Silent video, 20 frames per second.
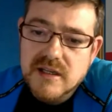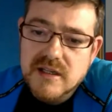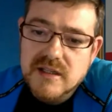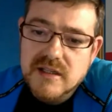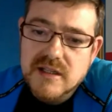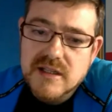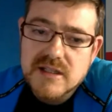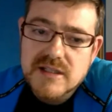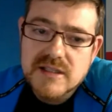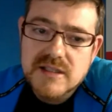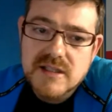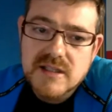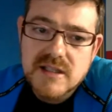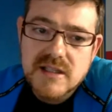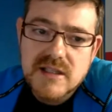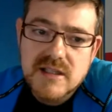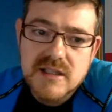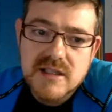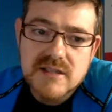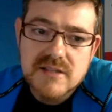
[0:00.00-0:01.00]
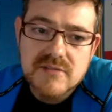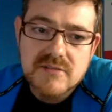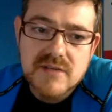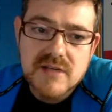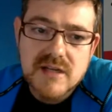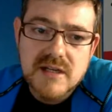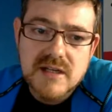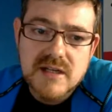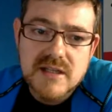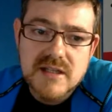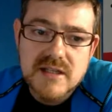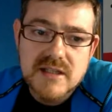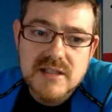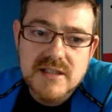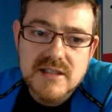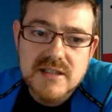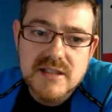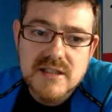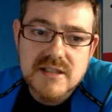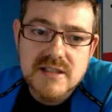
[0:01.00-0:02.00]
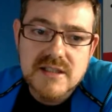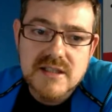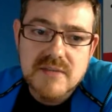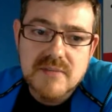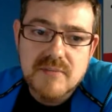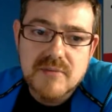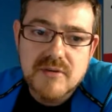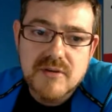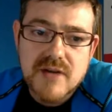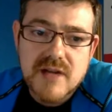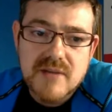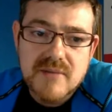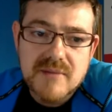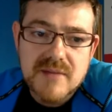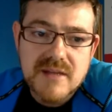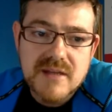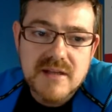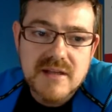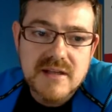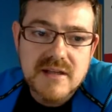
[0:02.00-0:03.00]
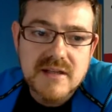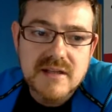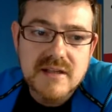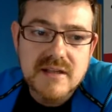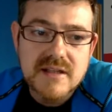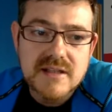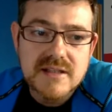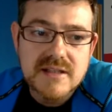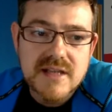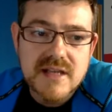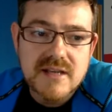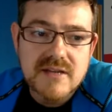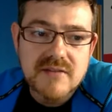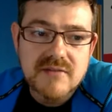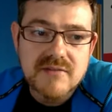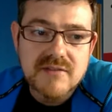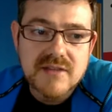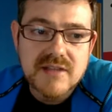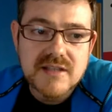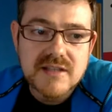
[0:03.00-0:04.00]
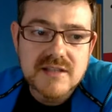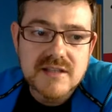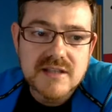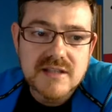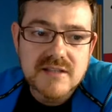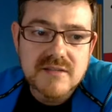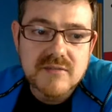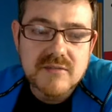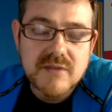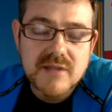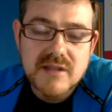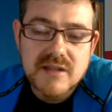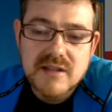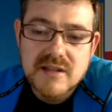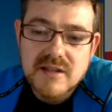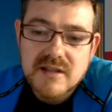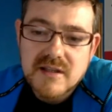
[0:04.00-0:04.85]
testing as well as extreme programming and these kind of things, and GWT